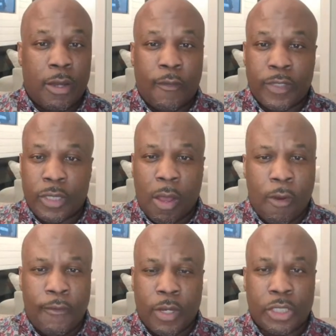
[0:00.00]
He
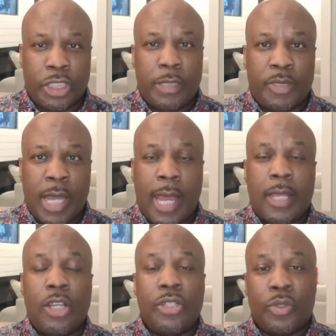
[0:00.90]
was injured last year
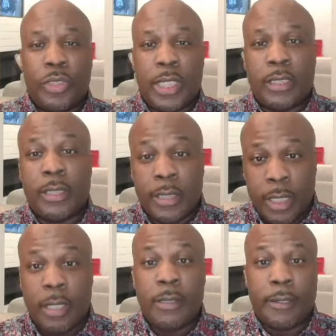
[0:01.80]
off a
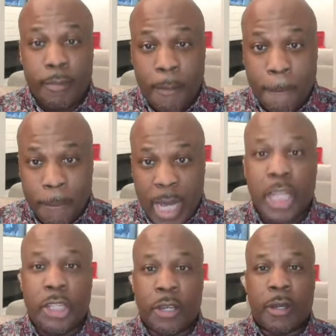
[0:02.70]
cheap shot. So
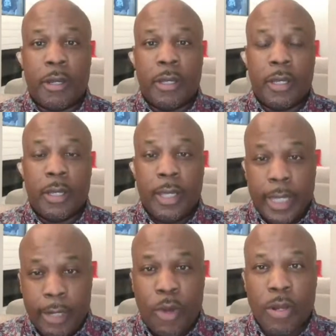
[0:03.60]
this is his
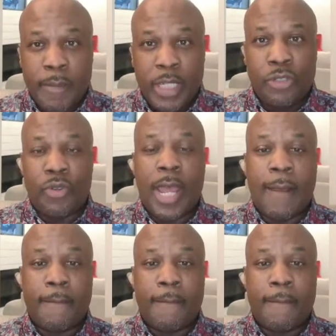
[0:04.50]
money year.